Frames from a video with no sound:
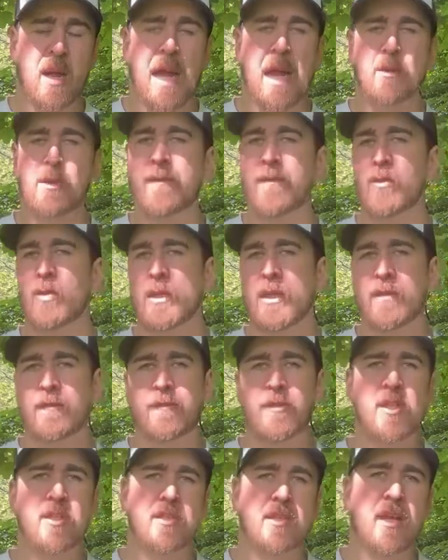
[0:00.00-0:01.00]
However, when you
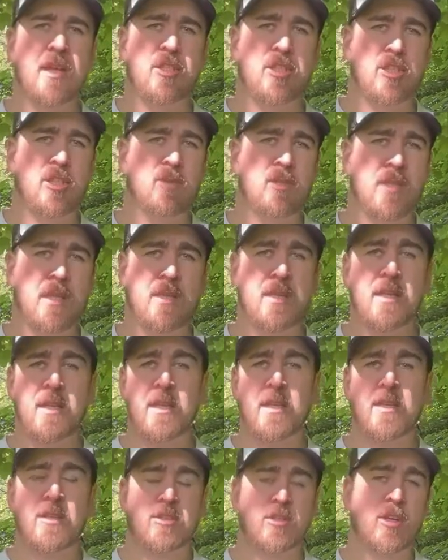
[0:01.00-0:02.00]
first start shooting,
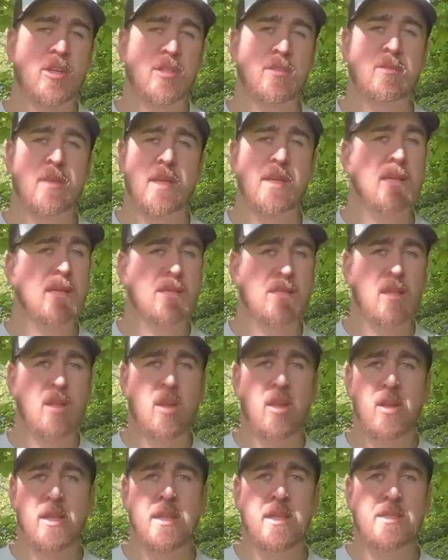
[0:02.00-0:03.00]
trust me, it's a
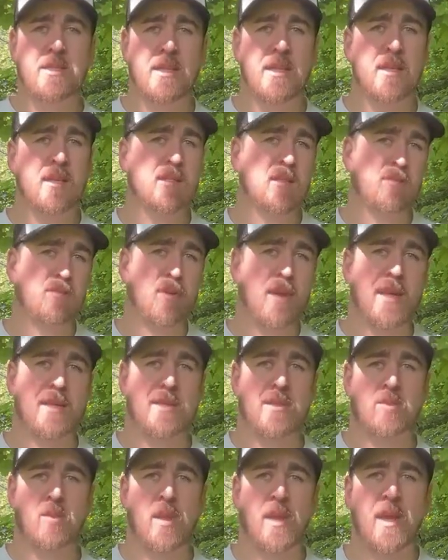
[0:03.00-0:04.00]
lot easier to
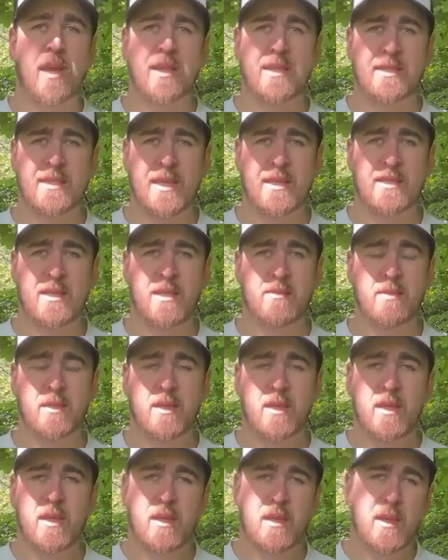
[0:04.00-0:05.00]
practice with a light setup.
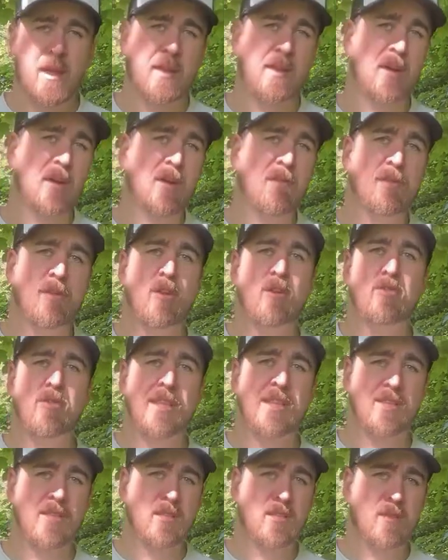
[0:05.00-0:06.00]
And there are a few
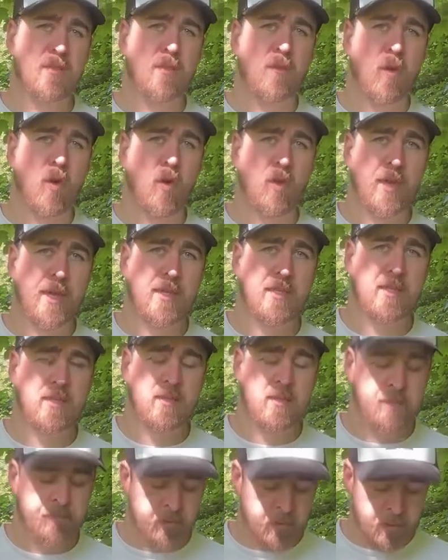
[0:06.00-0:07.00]
reasons for this.
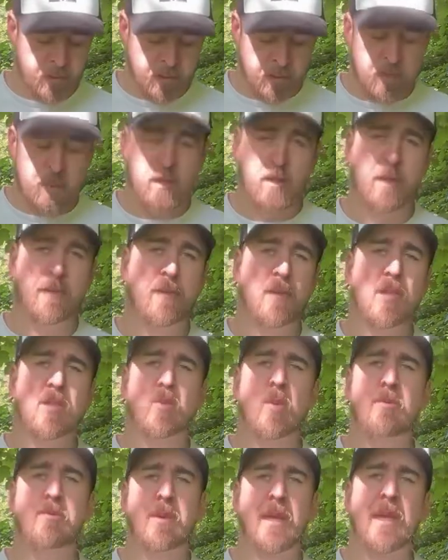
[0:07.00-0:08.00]
The first
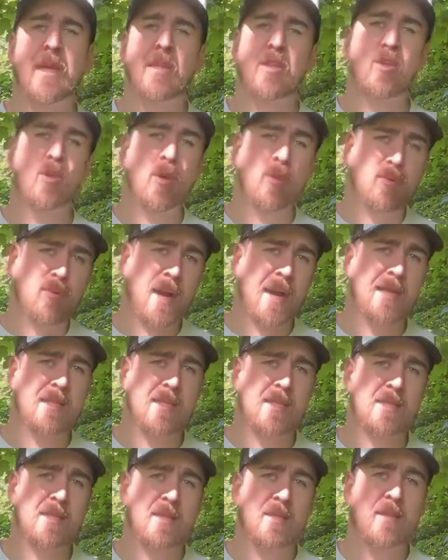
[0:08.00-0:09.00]
one being you can
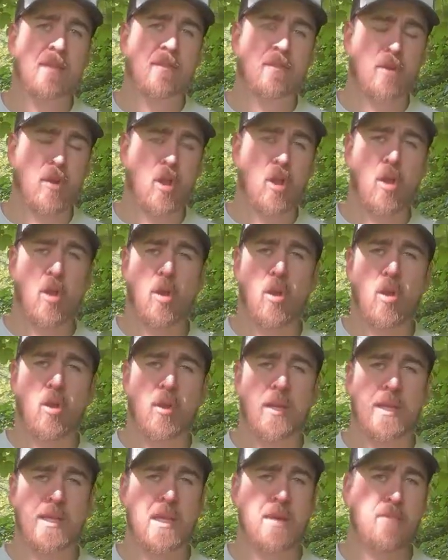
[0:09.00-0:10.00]
practice for a lot
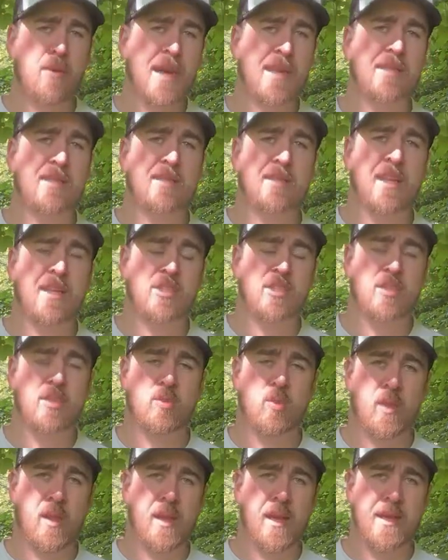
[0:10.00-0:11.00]
longer in your practice sessions
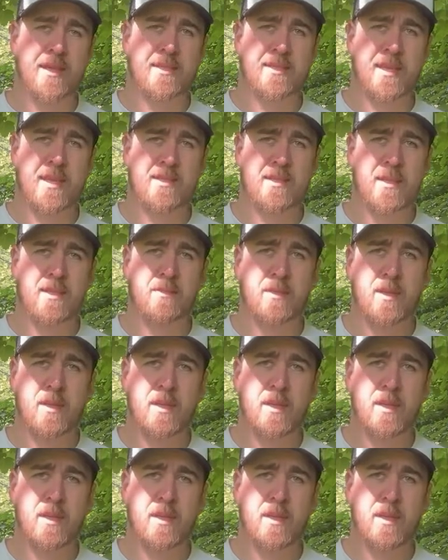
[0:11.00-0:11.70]
with a light setup.